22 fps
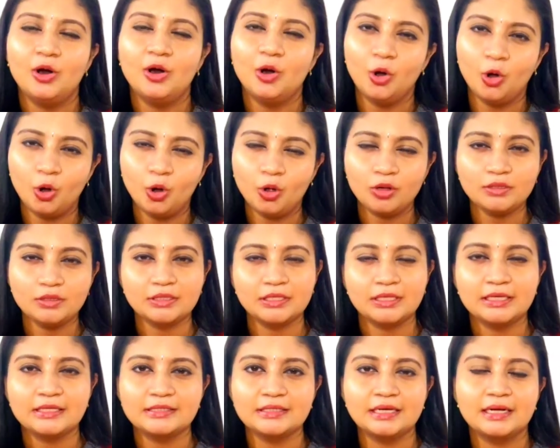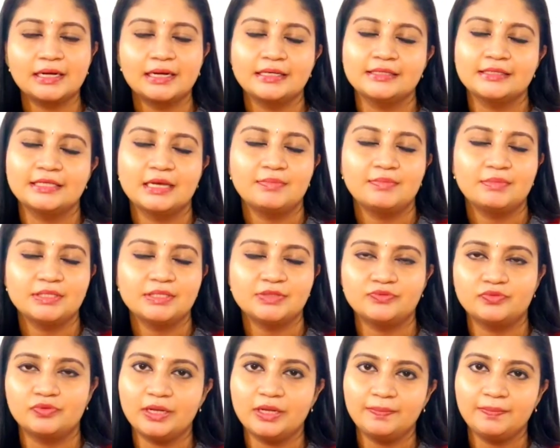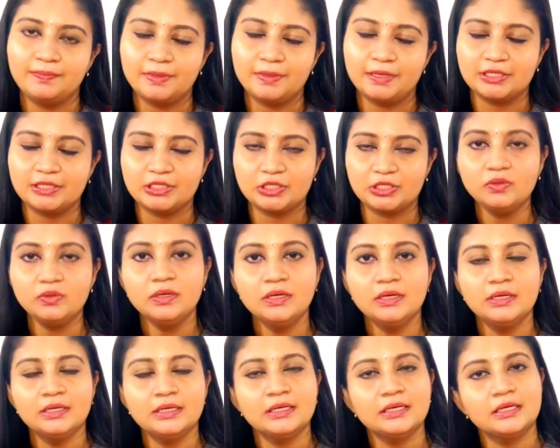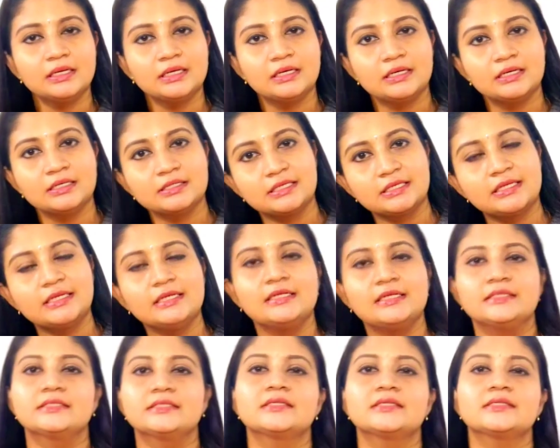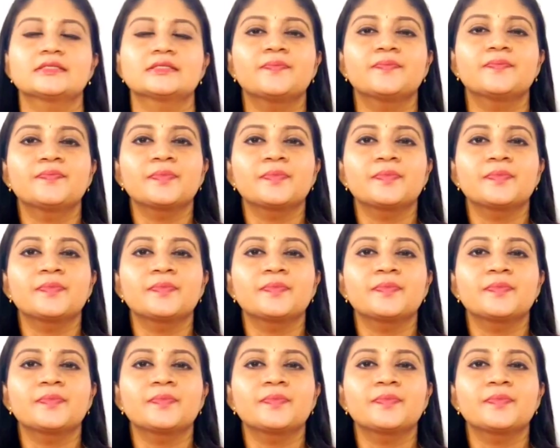All these are examples for imperative sentences.